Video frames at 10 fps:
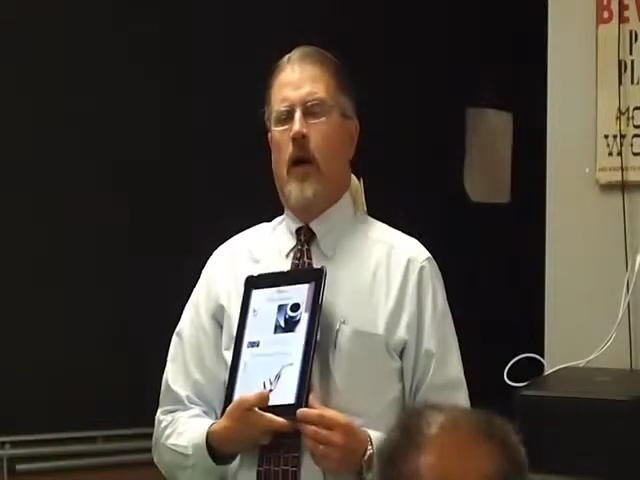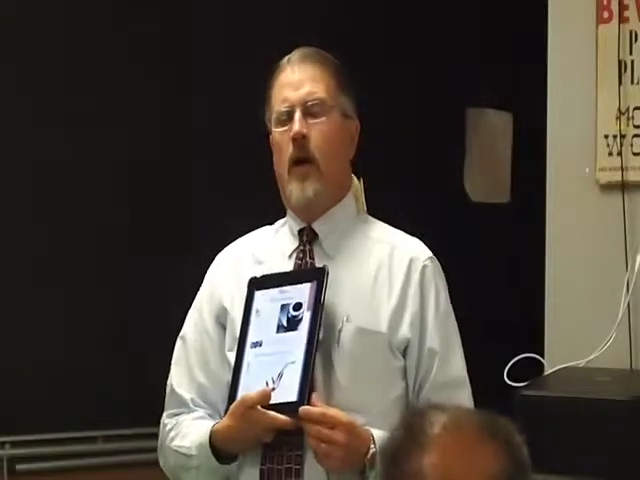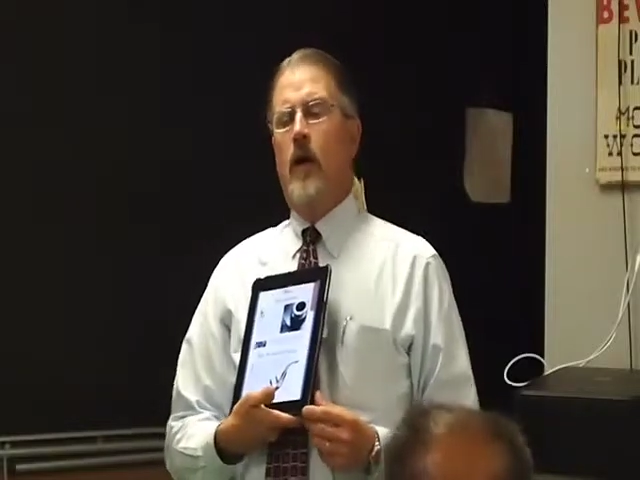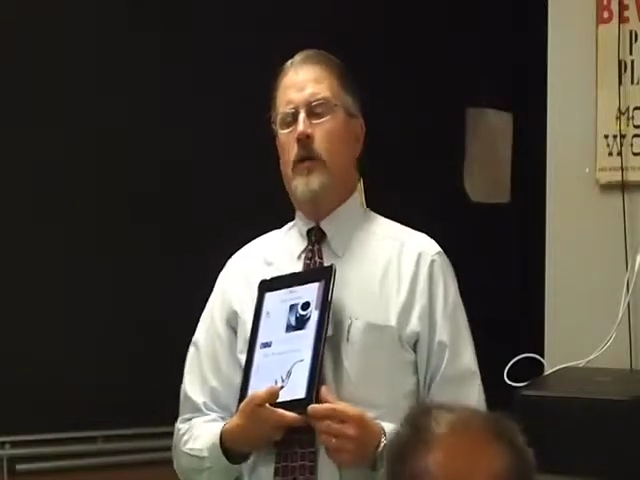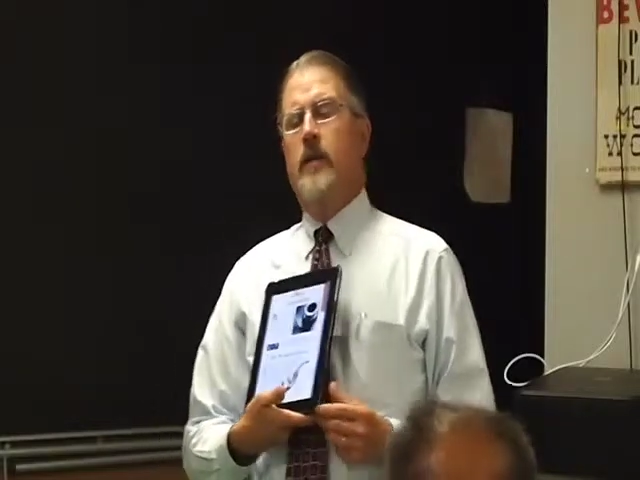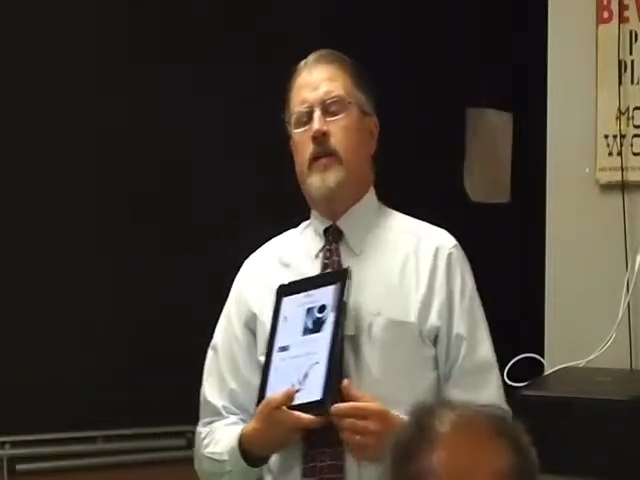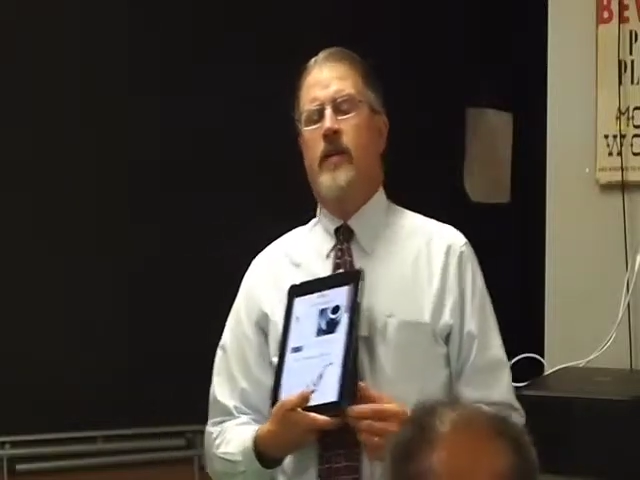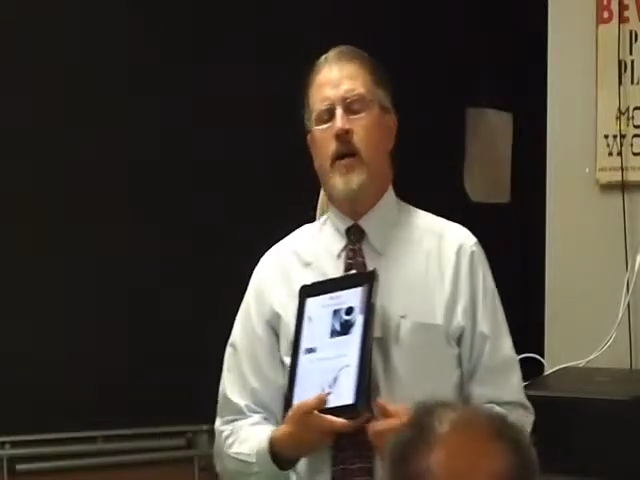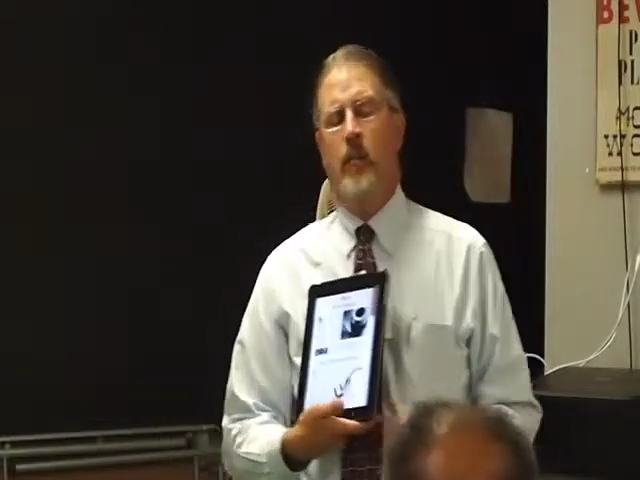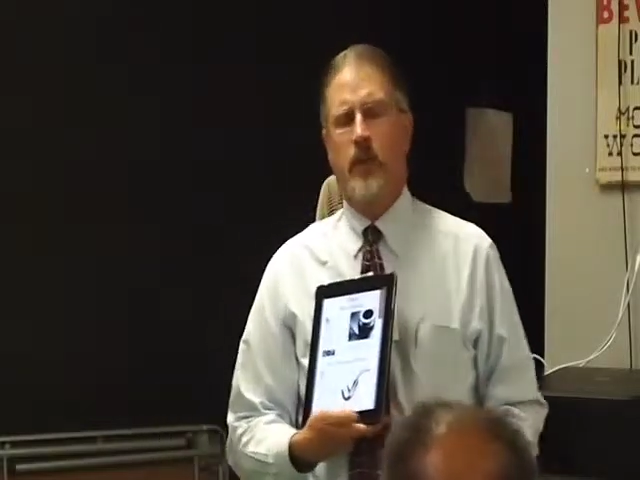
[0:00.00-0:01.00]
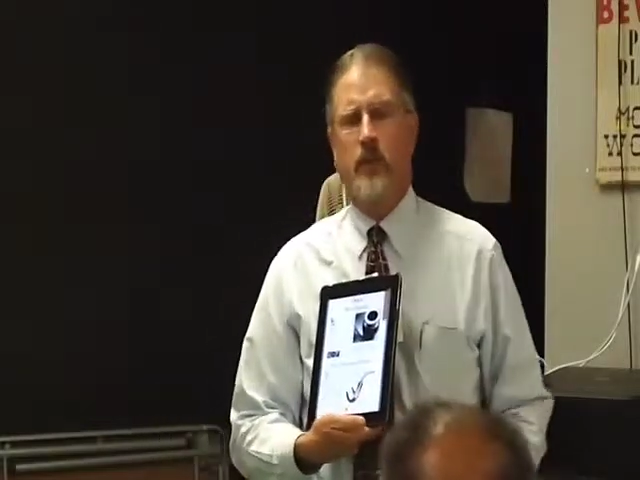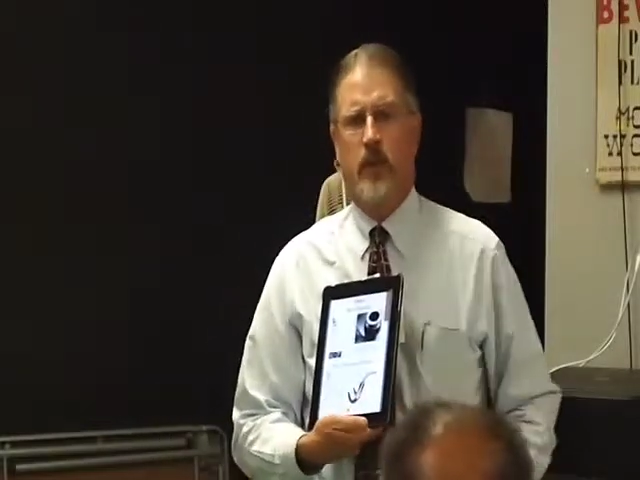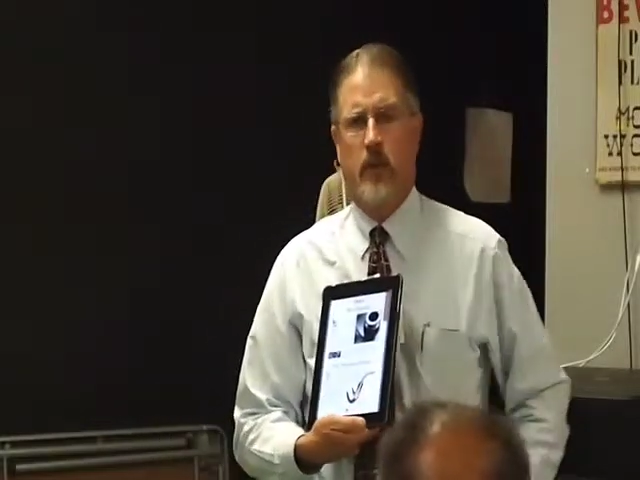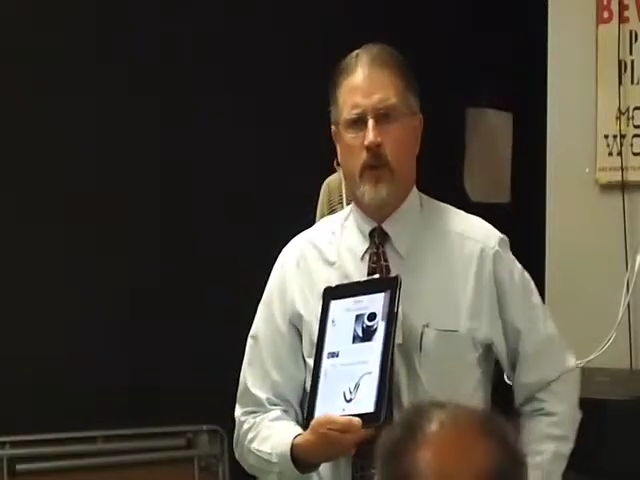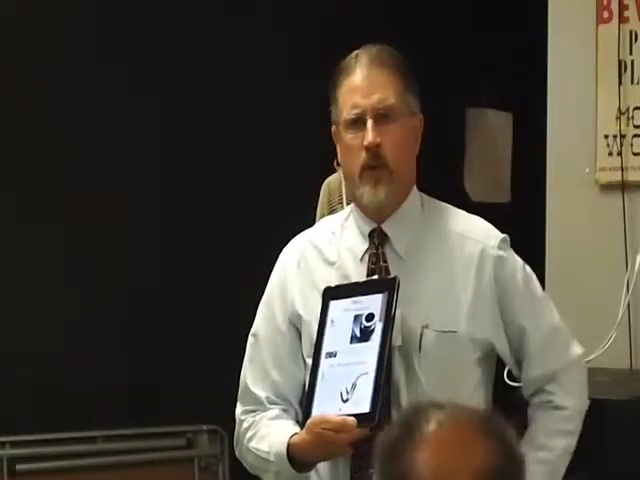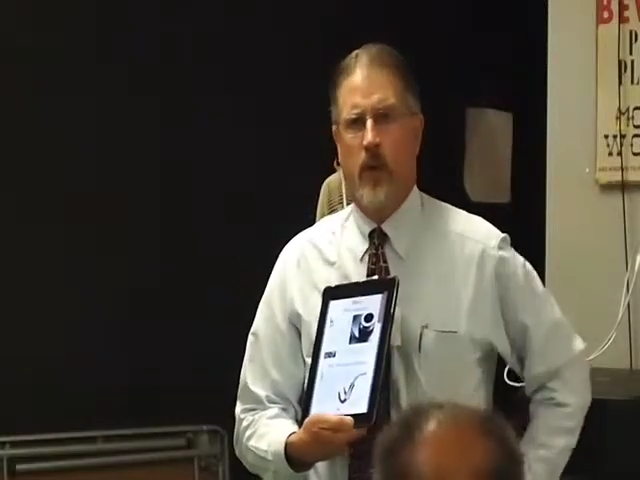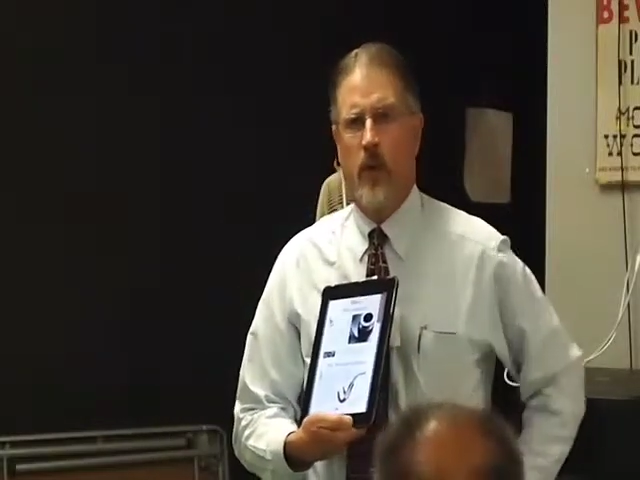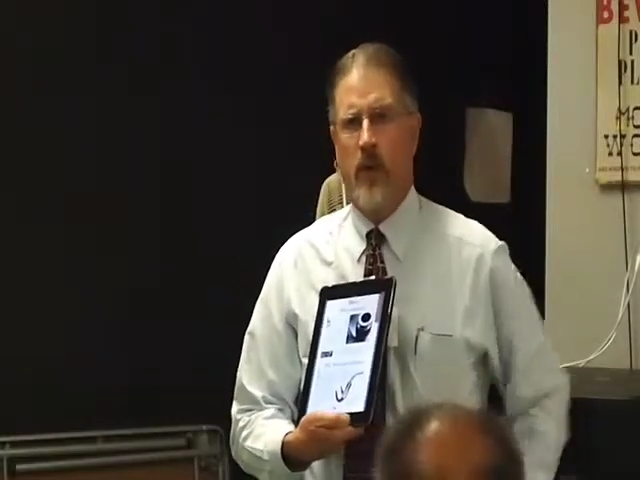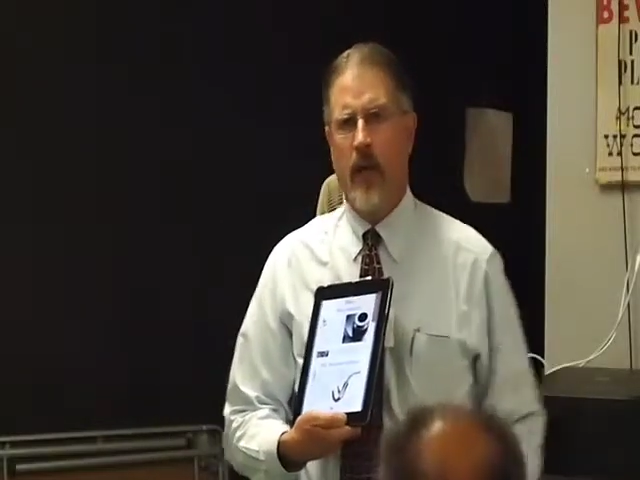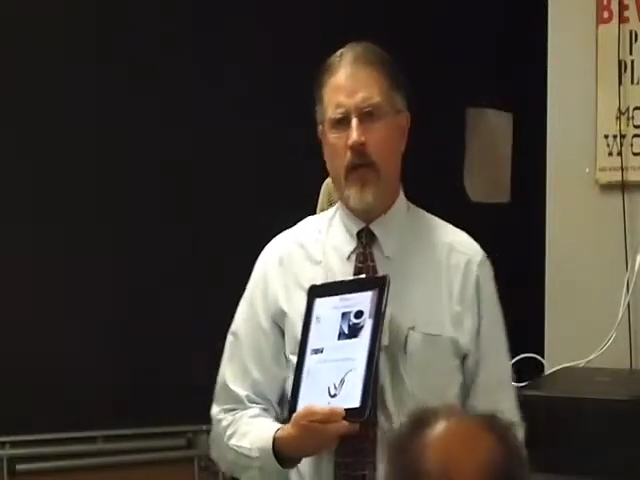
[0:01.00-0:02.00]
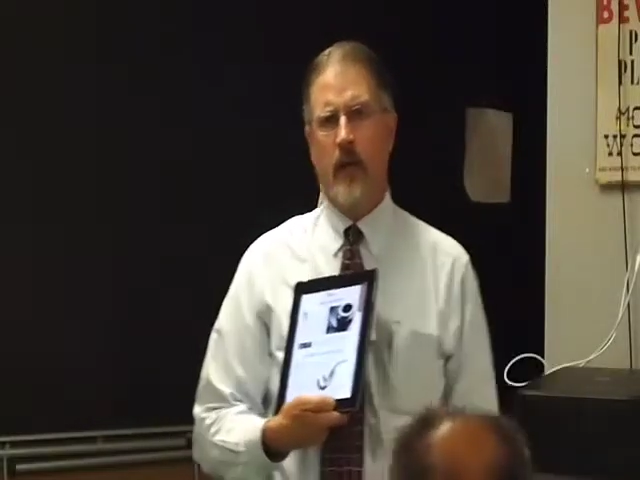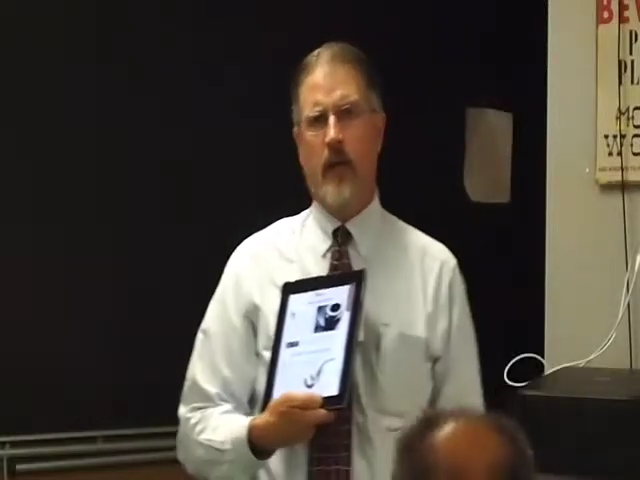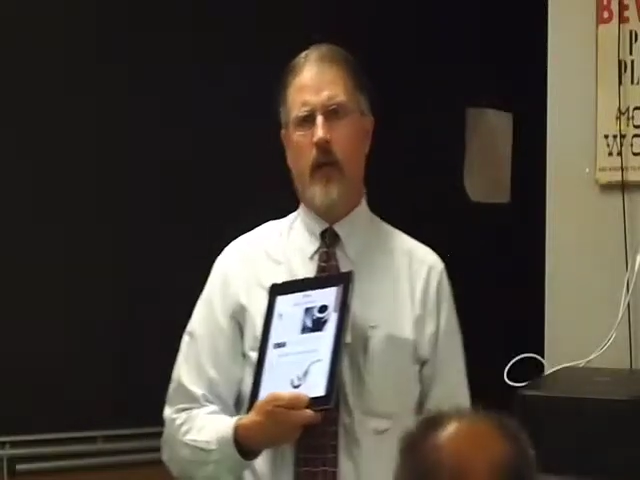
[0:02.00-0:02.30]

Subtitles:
Only a couple do, okay?